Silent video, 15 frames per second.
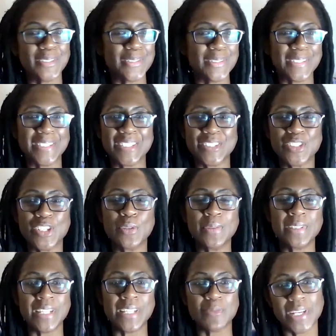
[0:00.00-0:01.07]
no there's no
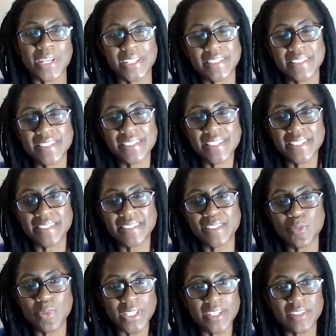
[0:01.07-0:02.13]
limits the
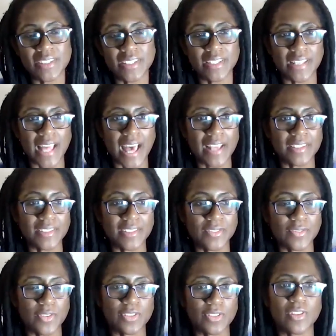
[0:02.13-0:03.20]
simulation
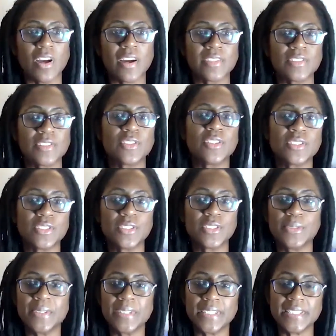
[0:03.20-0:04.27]
lasts for as long as you're a
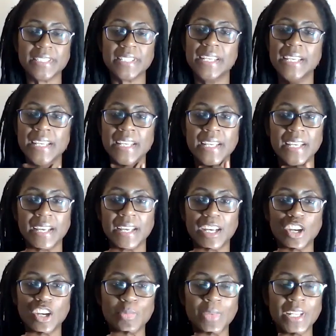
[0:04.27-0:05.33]
student
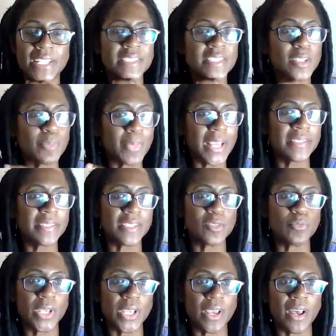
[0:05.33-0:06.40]
um, and in some
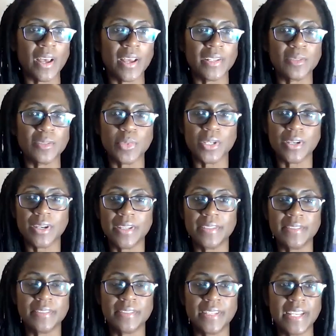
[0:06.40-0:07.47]
cases beyond
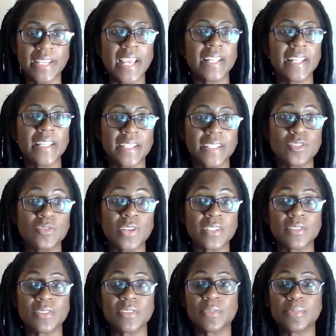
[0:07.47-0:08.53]
because again the
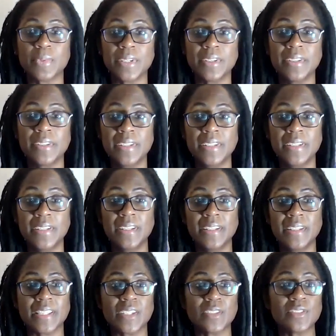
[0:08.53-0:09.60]
instructors will
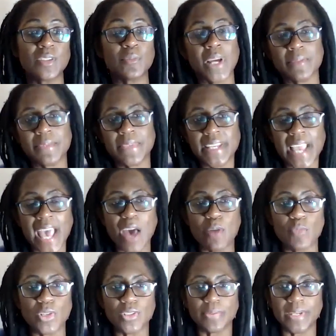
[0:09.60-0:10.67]
like there's sometimes a
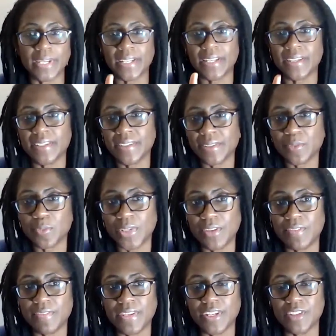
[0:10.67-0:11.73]
gap between when
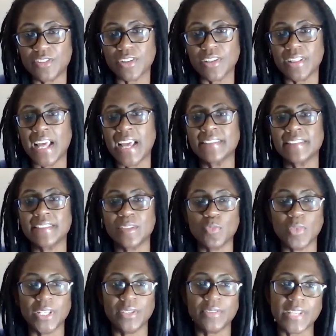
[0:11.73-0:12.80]
you finish your classes
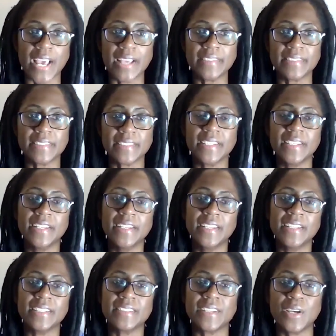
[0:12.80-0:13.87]
and when you test
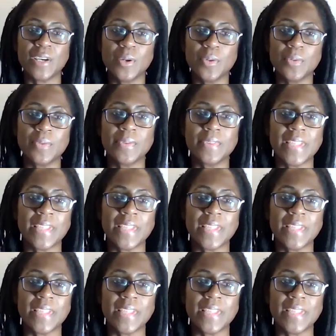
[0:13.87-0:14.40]
so